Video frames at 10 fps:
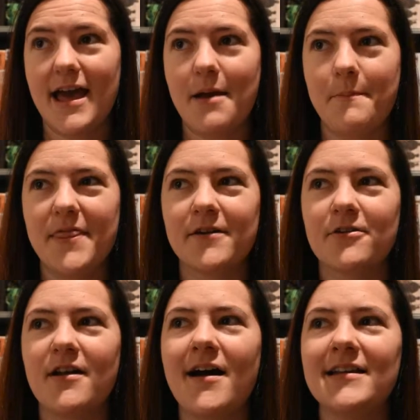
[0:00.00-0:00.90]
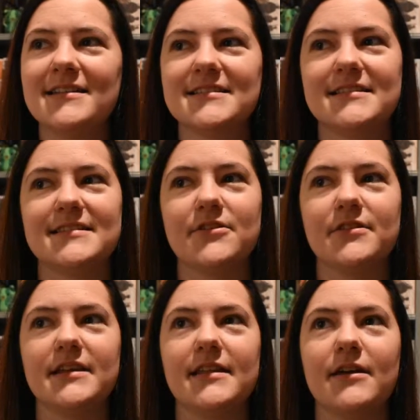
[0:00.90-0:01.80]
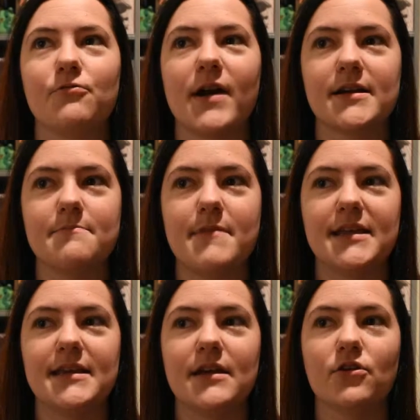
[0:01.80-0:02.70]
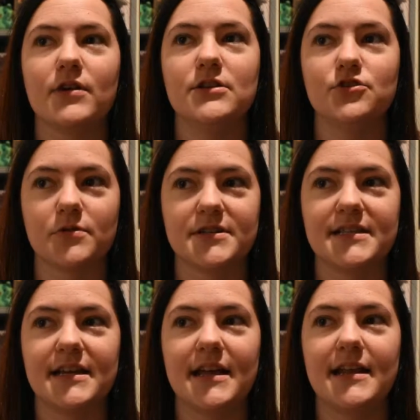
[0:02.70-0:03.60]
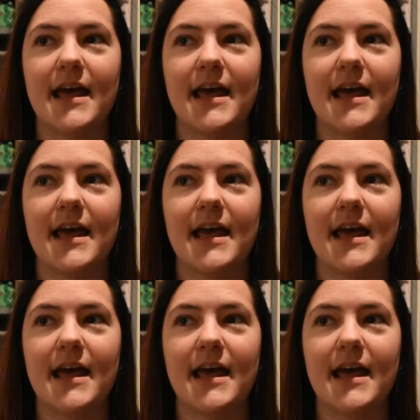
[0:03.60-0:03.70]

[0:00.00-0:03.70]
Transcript: but they're not necessarily, like, recommending or endorsing it.